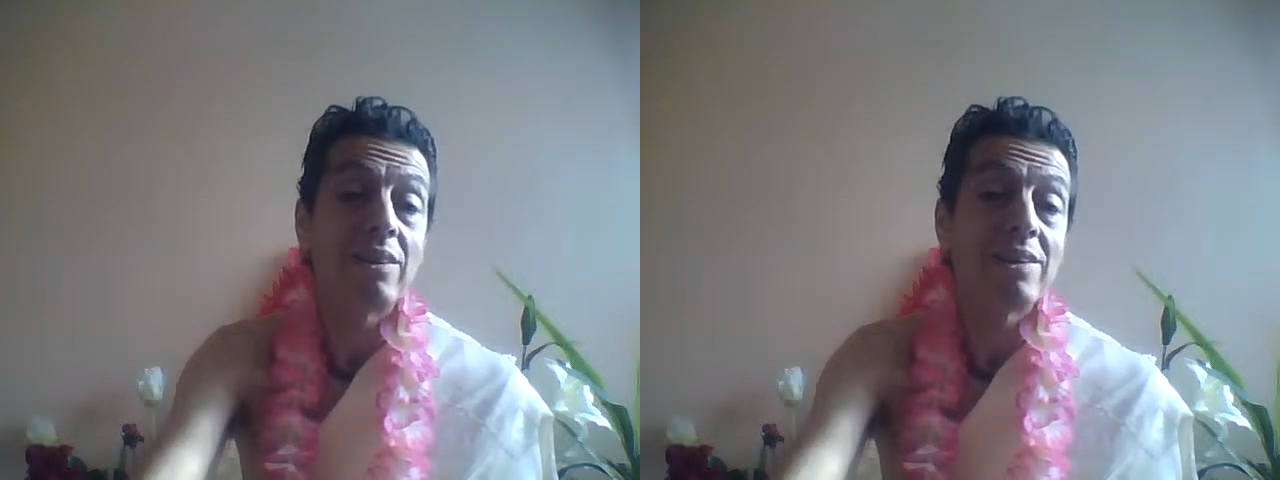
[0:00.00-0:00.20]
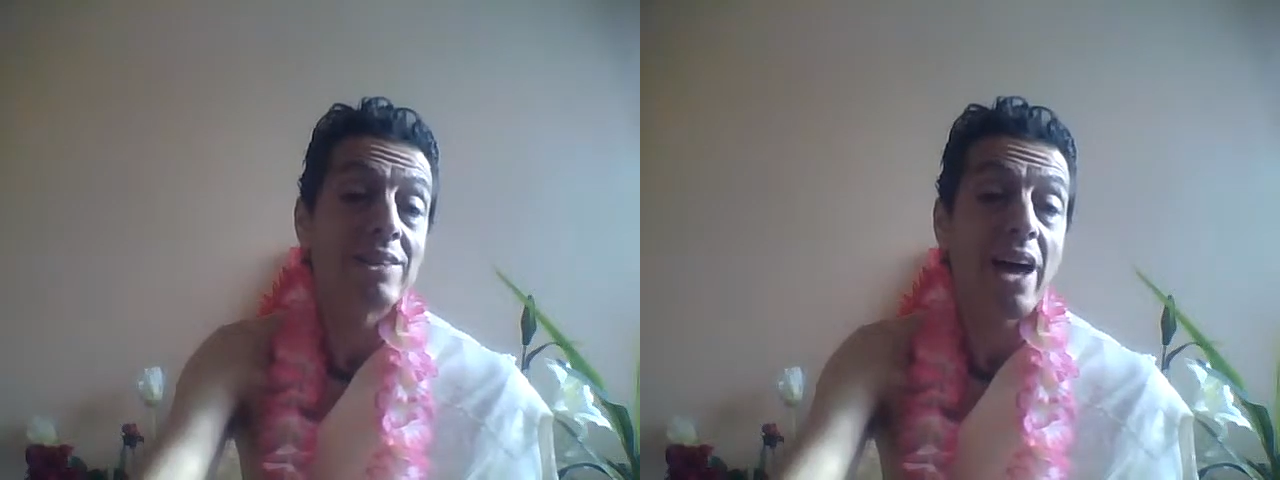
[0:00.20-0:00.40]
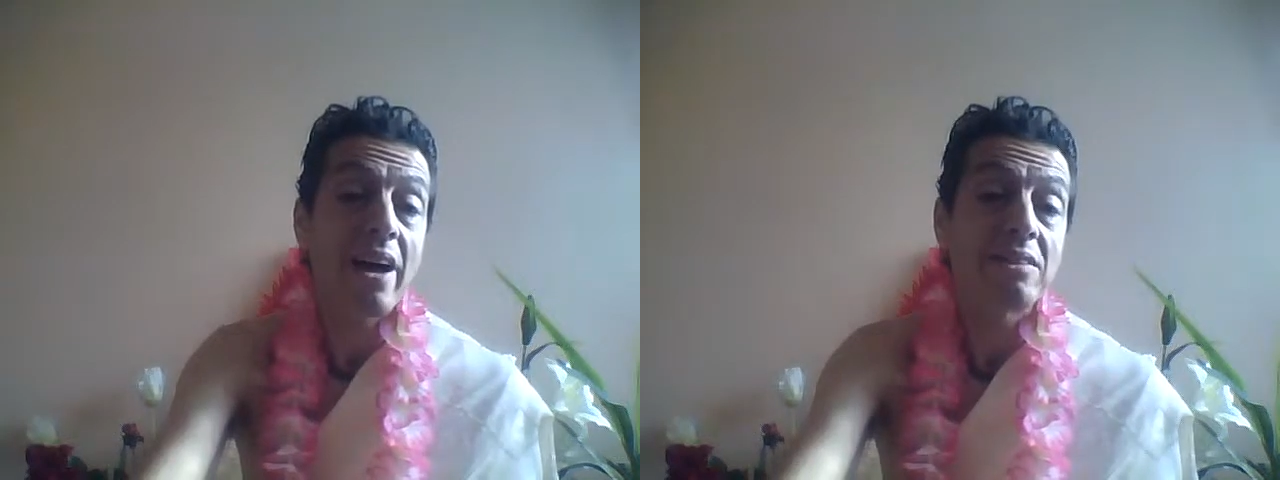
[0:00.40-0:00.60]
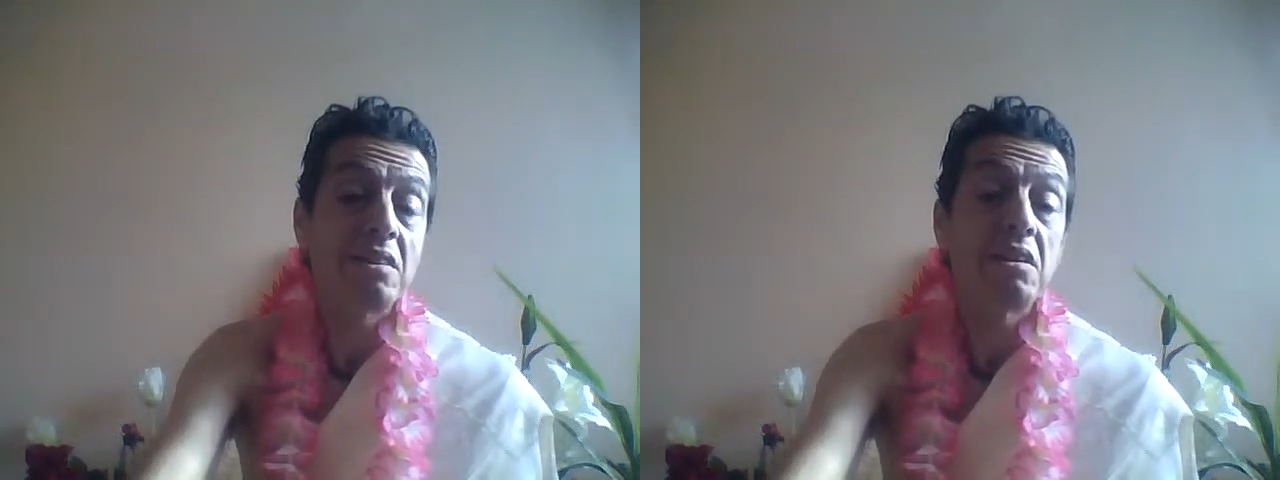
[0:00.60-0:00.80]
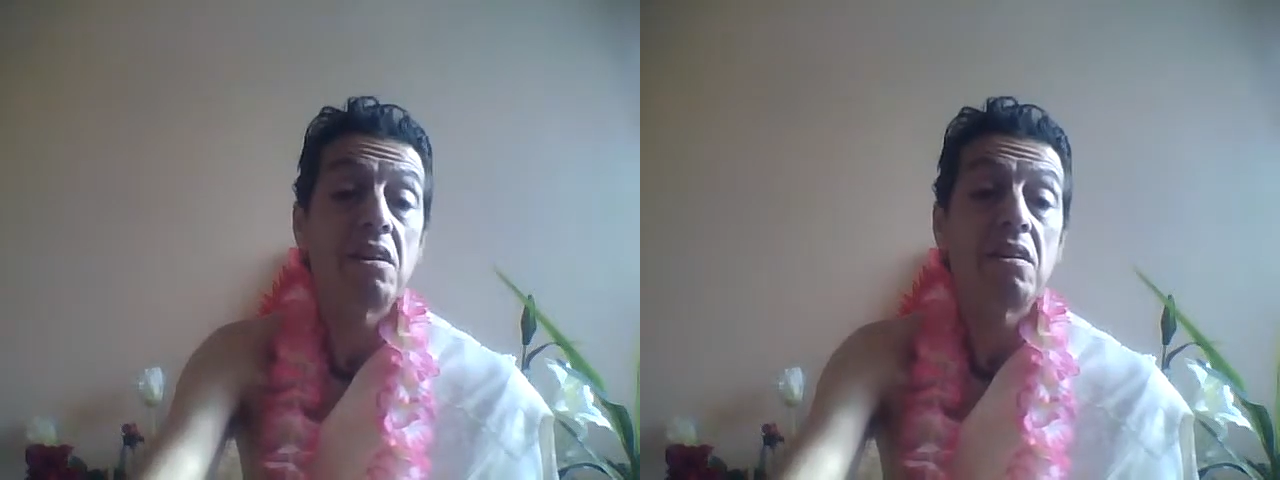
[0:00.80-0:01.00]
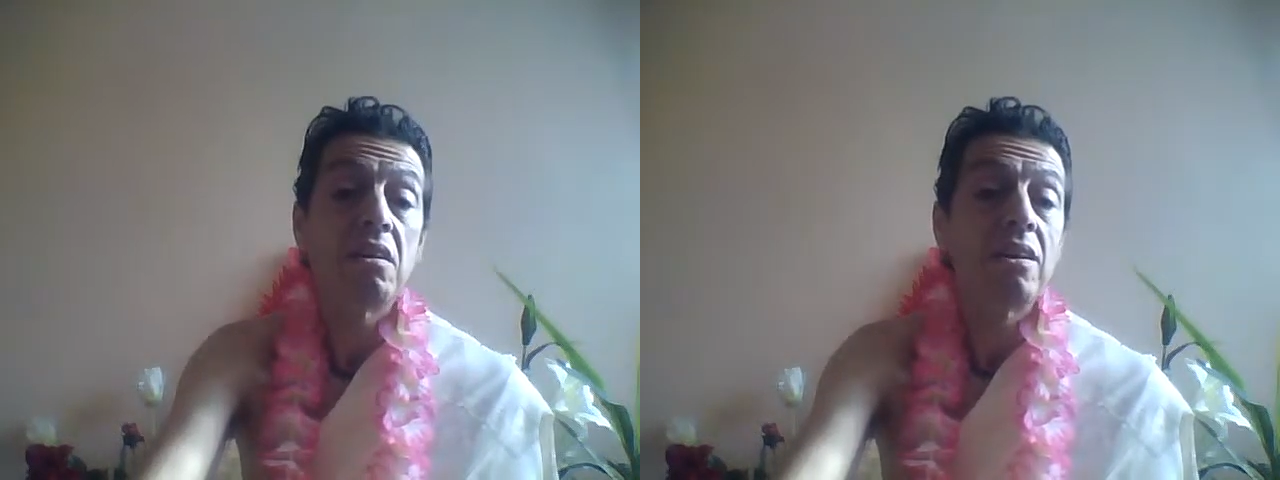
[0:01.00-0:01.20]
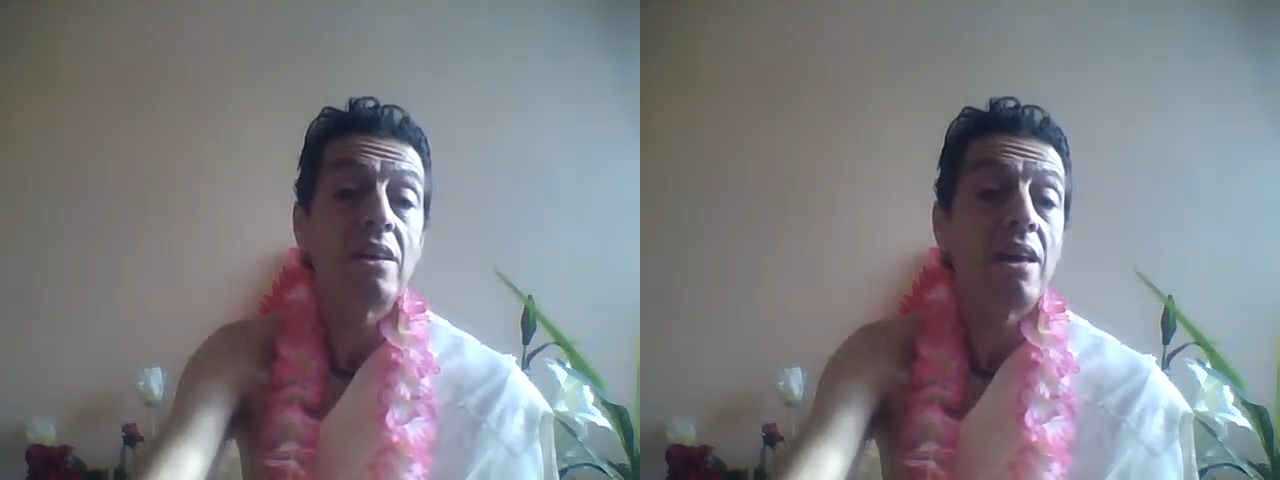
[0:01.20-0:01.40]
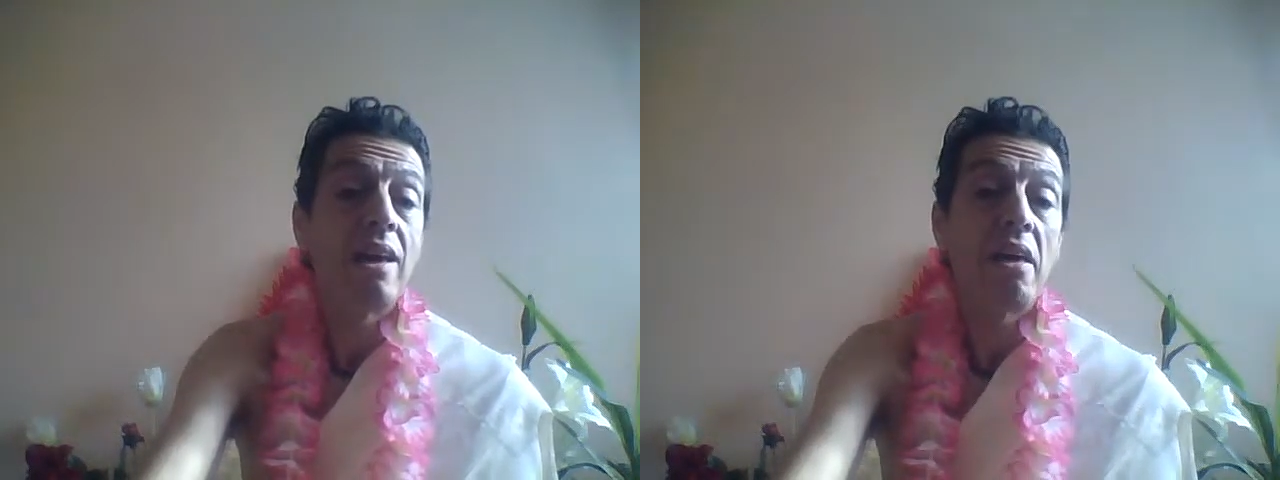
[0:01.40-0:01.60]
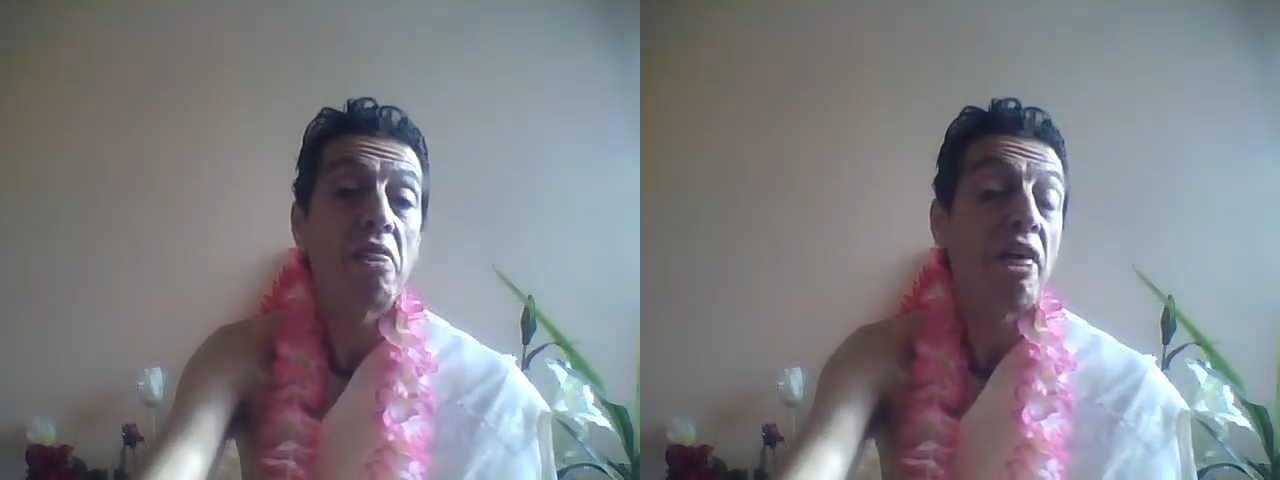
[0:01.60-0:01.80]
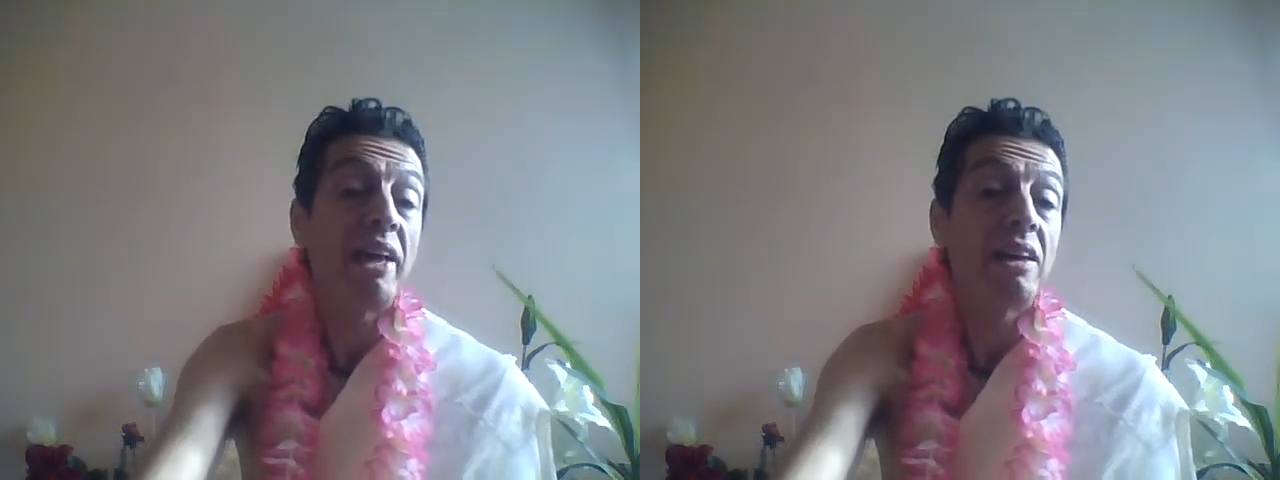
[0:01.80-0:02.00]
start uh,
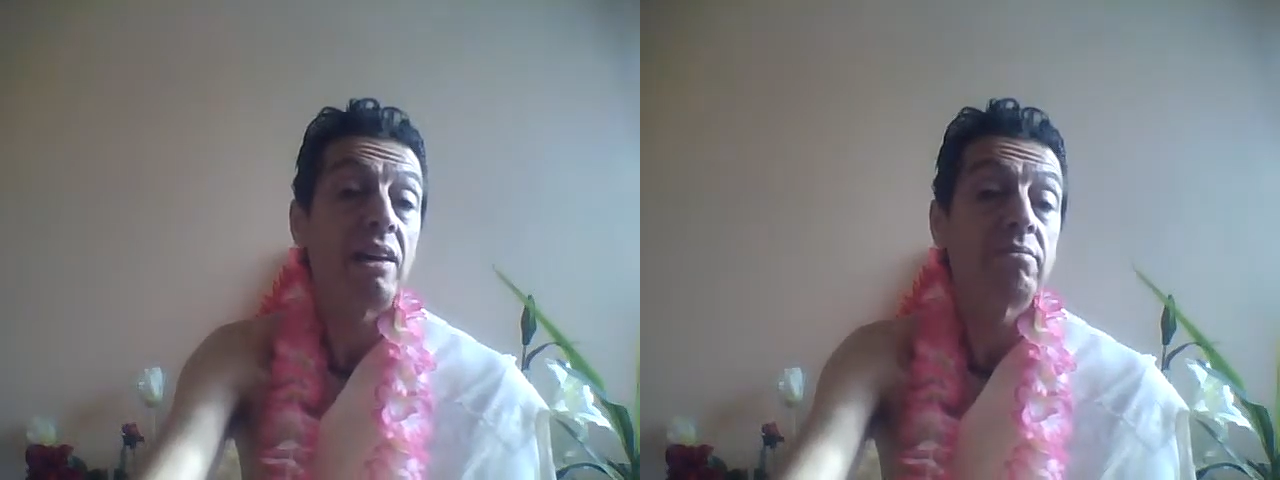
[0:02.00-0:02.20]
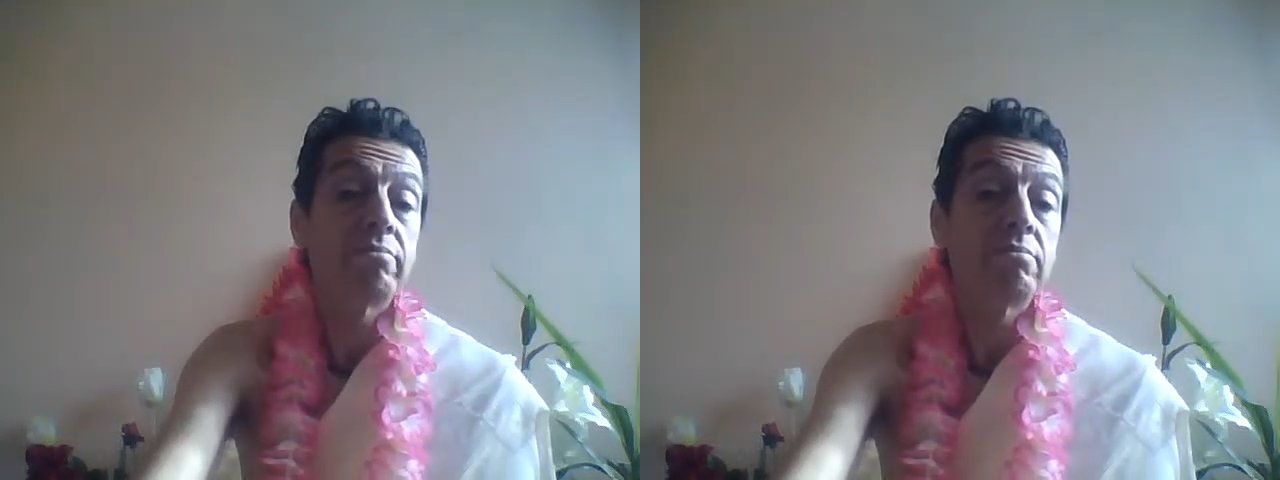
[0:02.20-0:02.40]
thanking